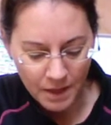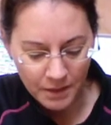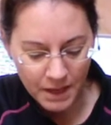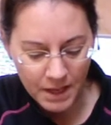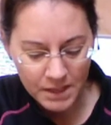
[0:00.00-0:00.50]

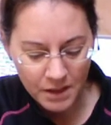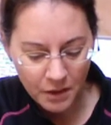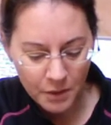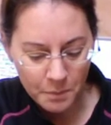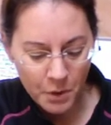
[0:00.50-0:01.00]
These are
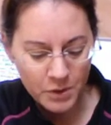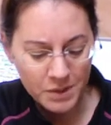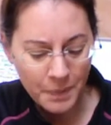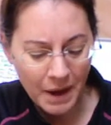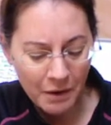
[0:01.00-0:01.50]

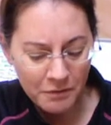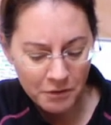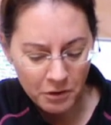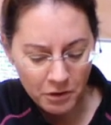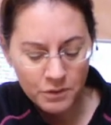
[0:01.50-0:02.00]

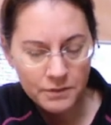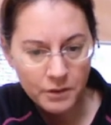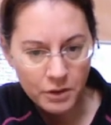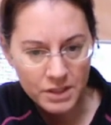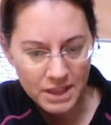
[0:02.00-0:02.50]
the
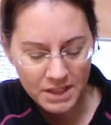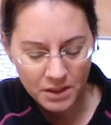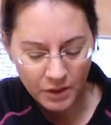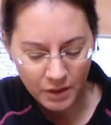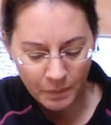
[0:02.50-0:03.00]
forces on the